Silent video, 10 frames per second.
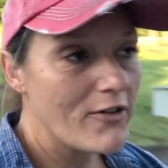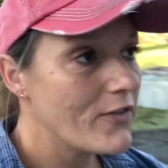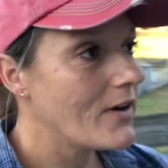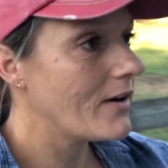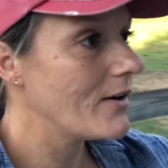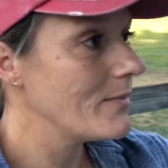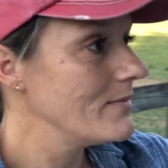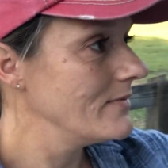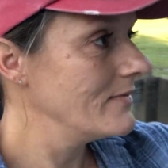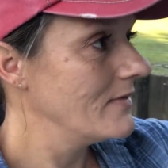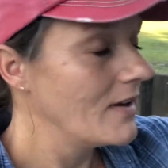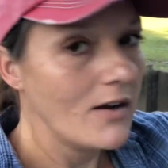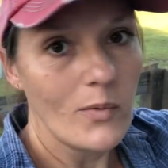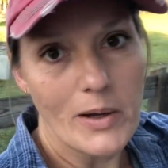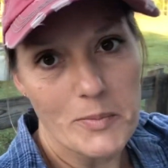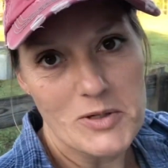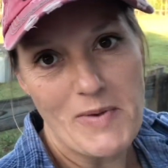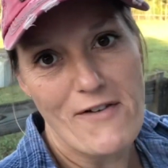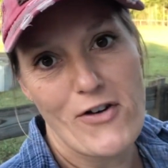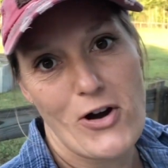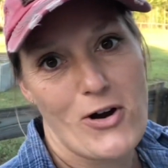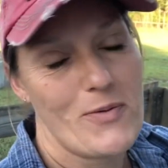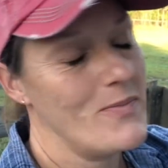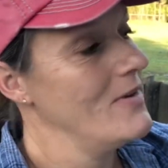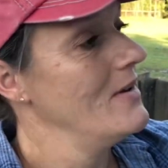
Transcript: Farm. Welcome to my farm.